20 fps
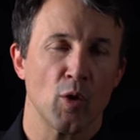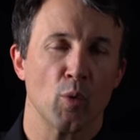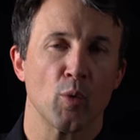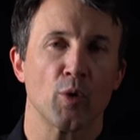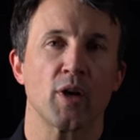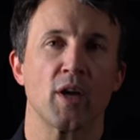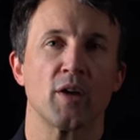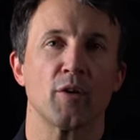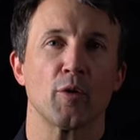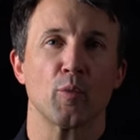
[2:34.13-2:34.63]

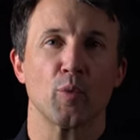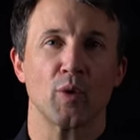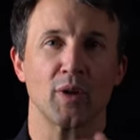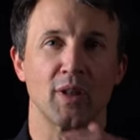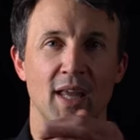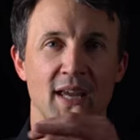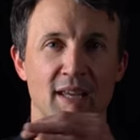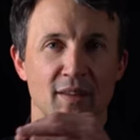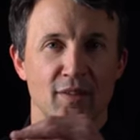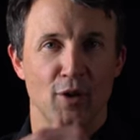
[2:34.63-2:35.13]
We're going to
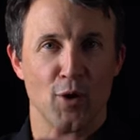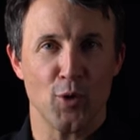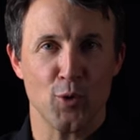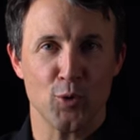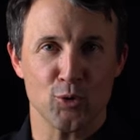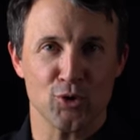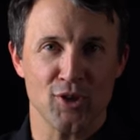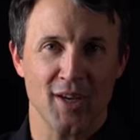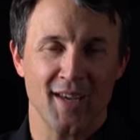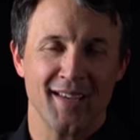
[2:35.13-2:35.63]
relate
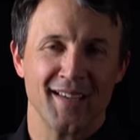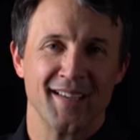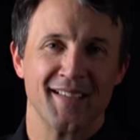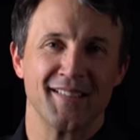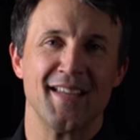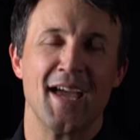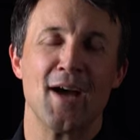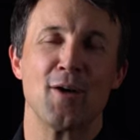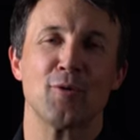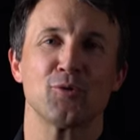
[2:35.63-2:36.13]
those
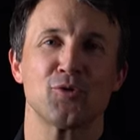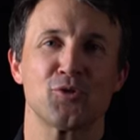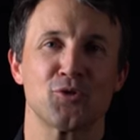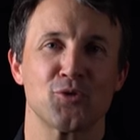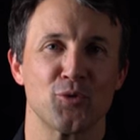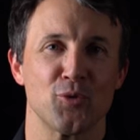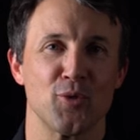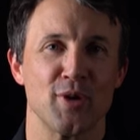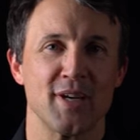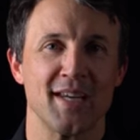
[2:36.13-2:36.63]

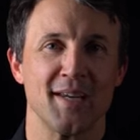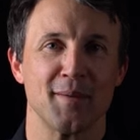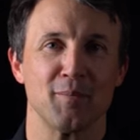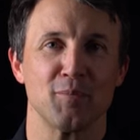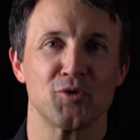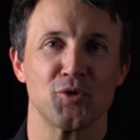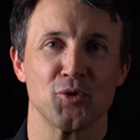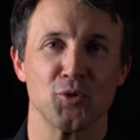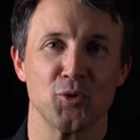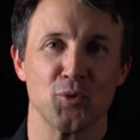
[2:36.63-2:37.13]

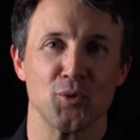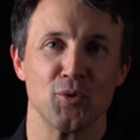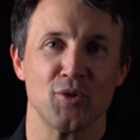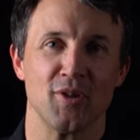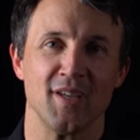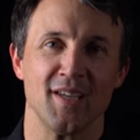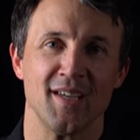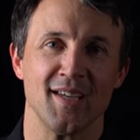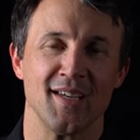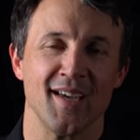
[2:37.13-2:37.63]
downstream to
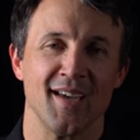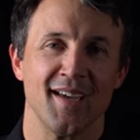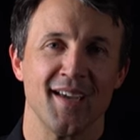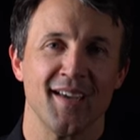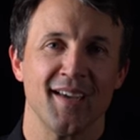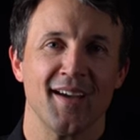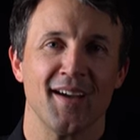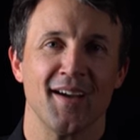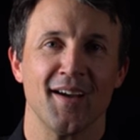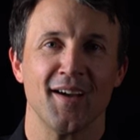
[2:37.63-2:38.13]
the
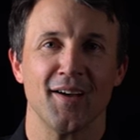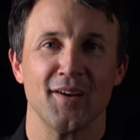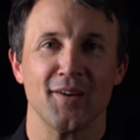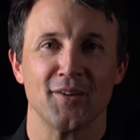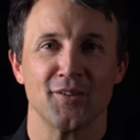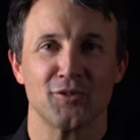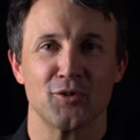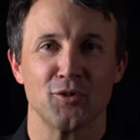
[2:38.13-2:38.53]
uh,